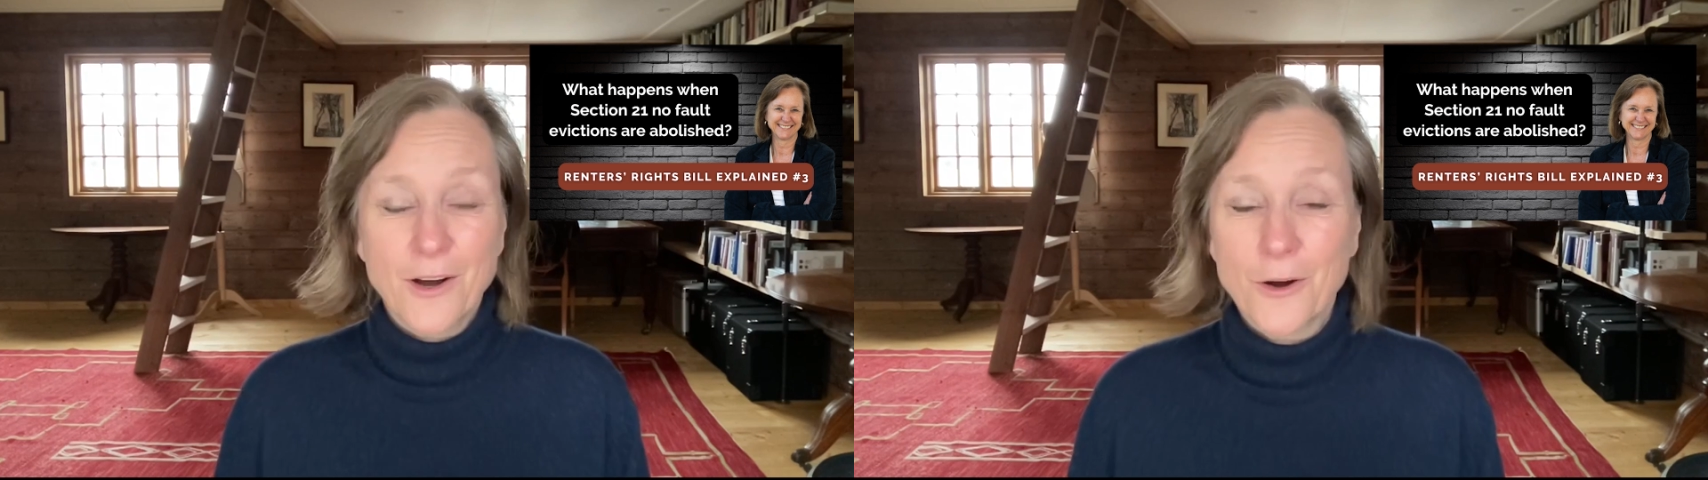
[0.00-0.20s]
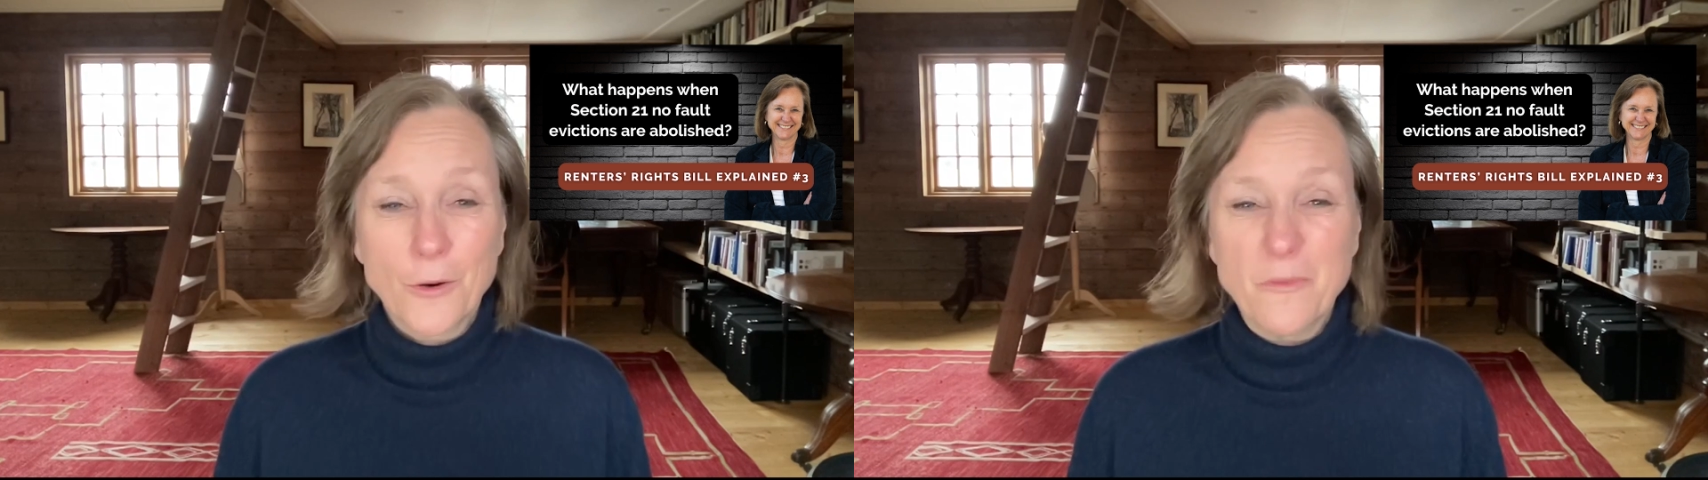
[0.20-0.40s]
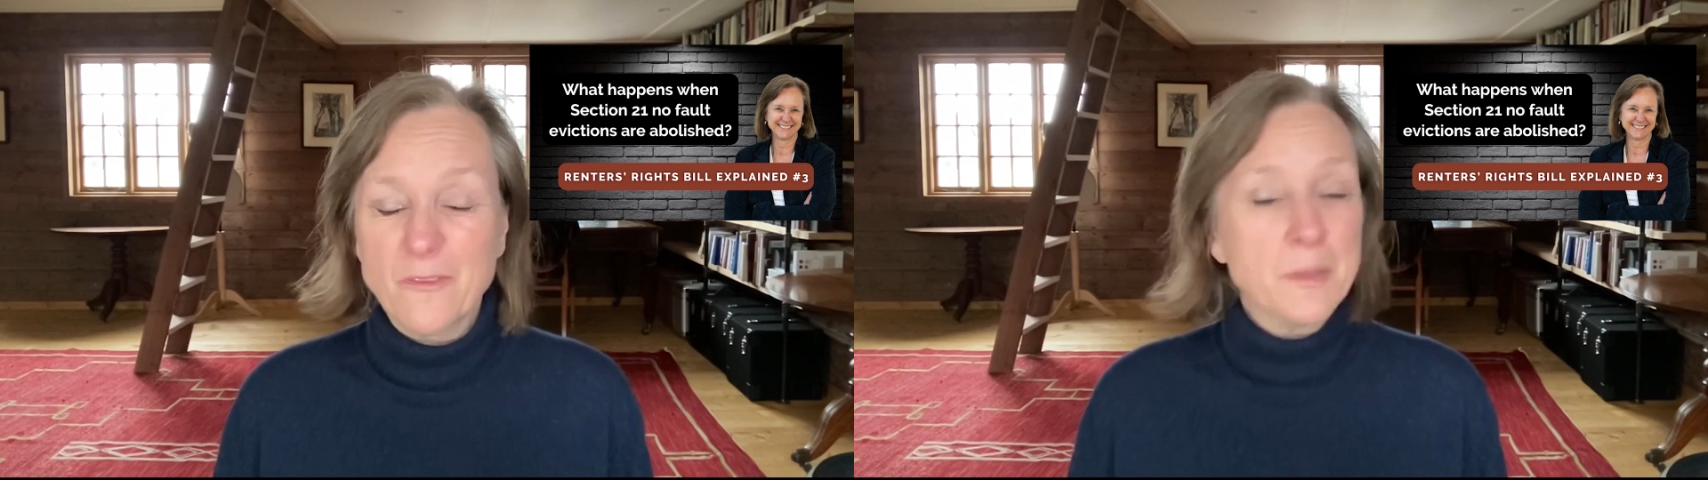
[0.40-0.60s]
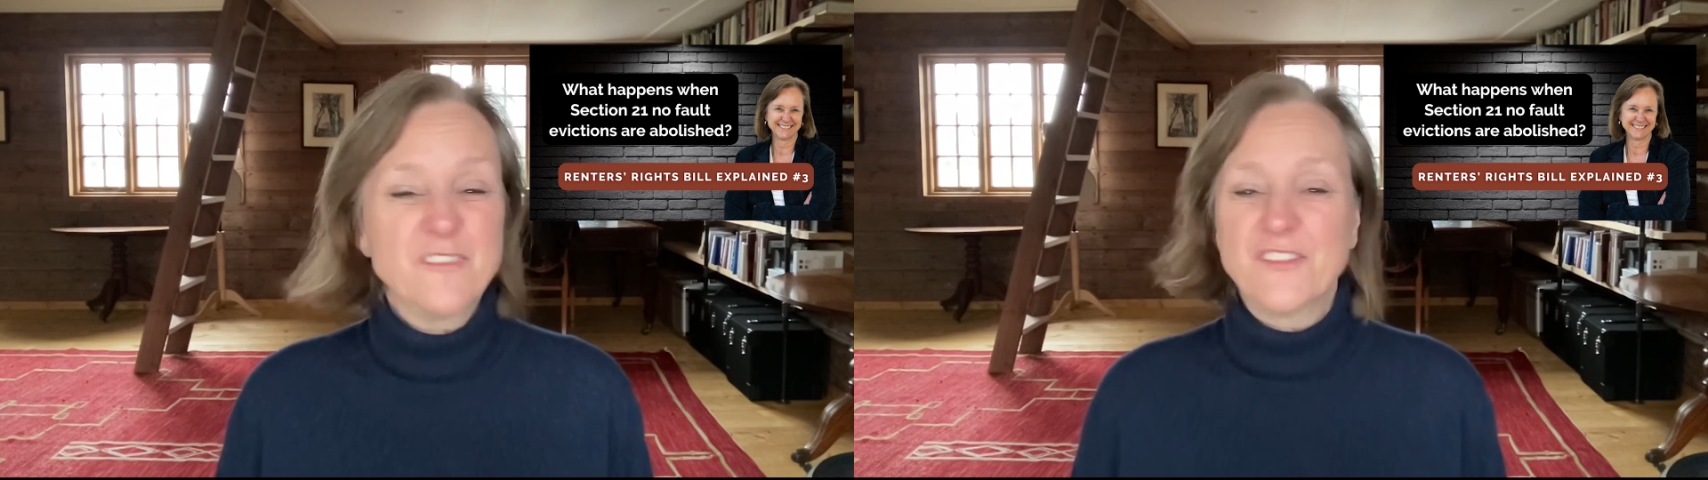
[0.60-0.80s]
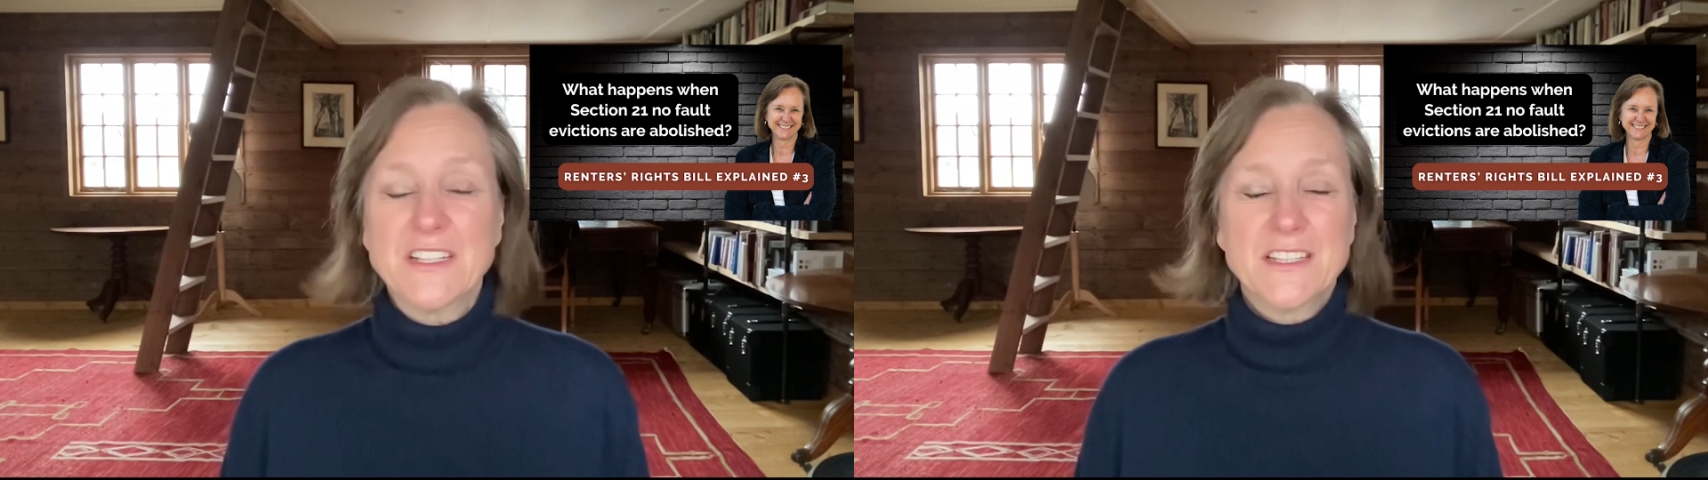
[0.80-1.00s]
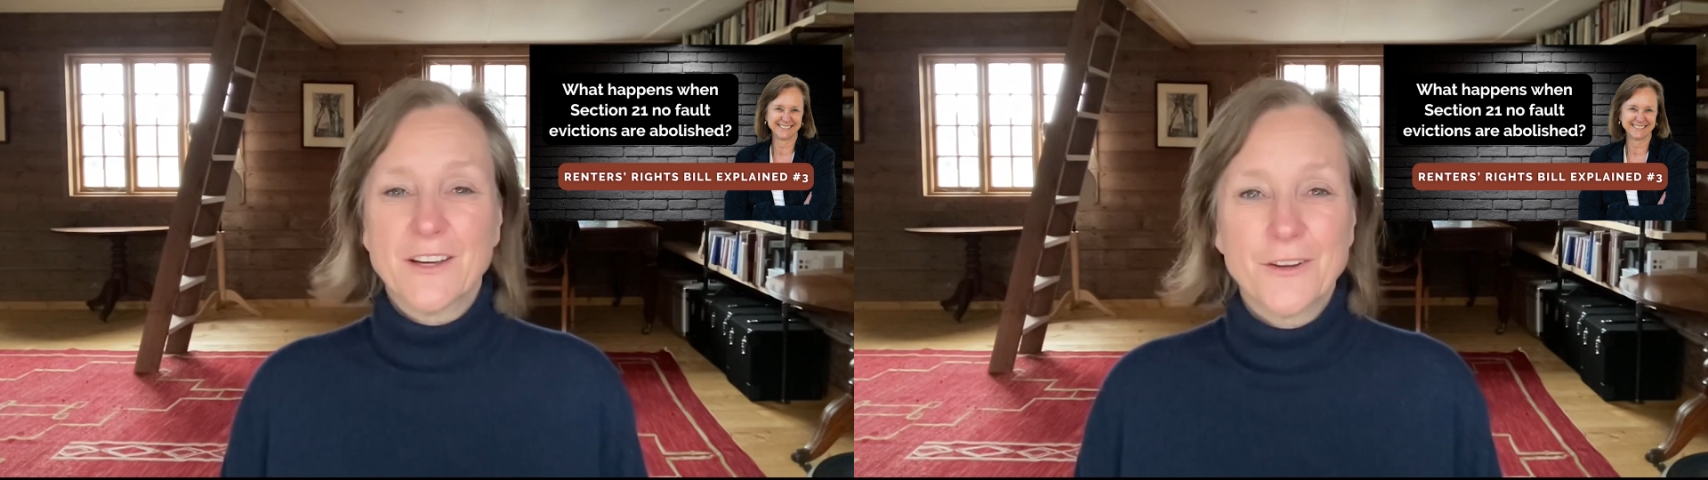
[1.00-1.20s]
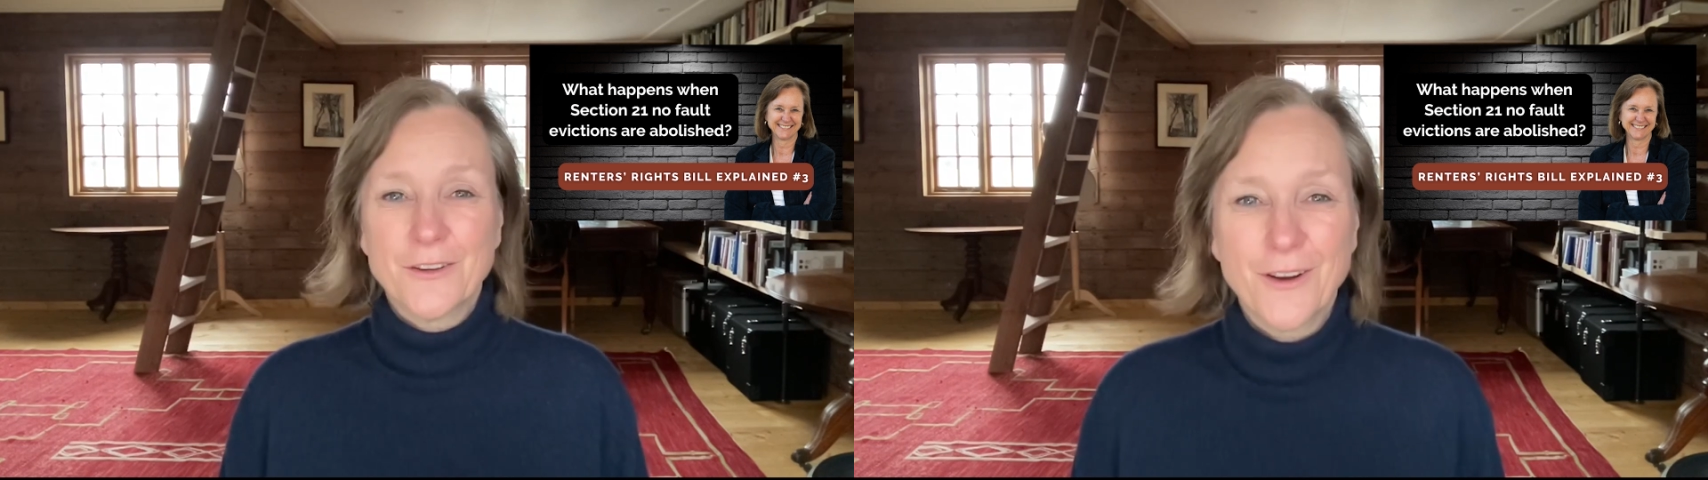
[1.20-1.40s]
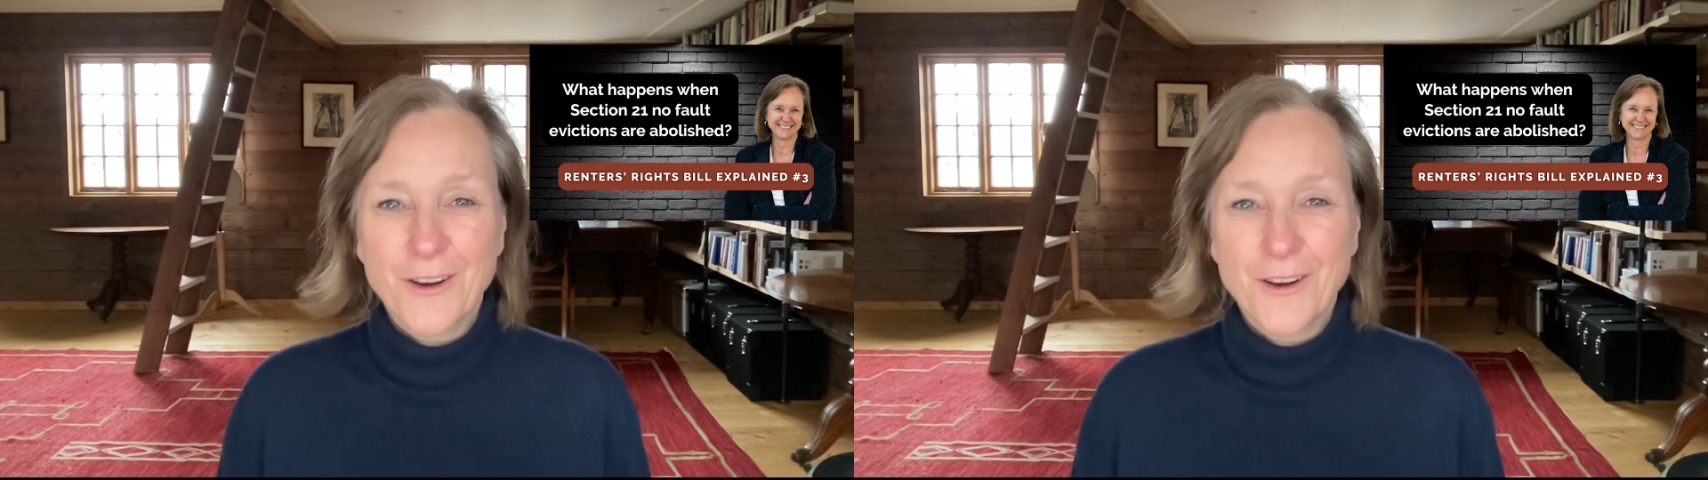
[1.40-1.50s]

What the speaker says: whole video